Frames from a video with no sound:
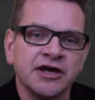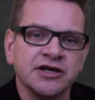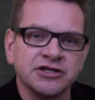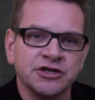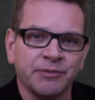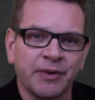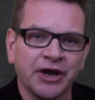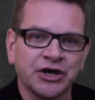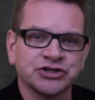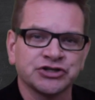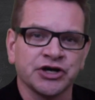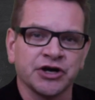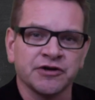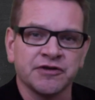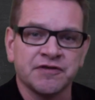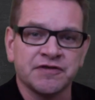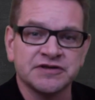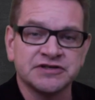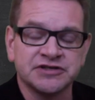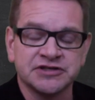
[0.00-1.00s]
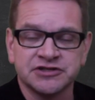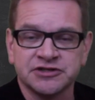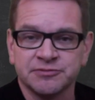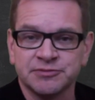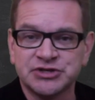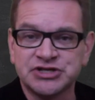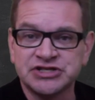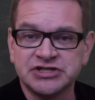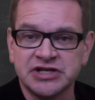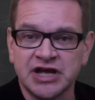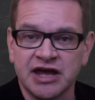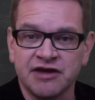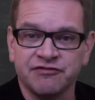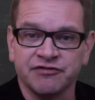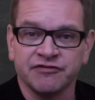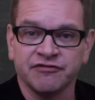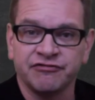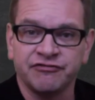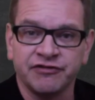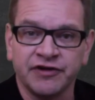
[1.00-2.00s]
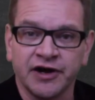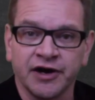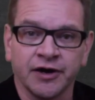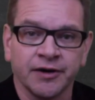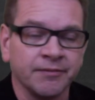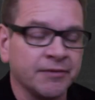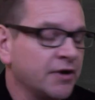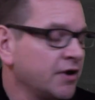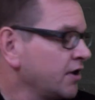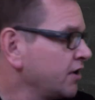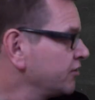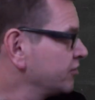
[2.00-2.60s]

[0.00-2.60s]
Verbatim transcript: to make sure that the system is safe and fair.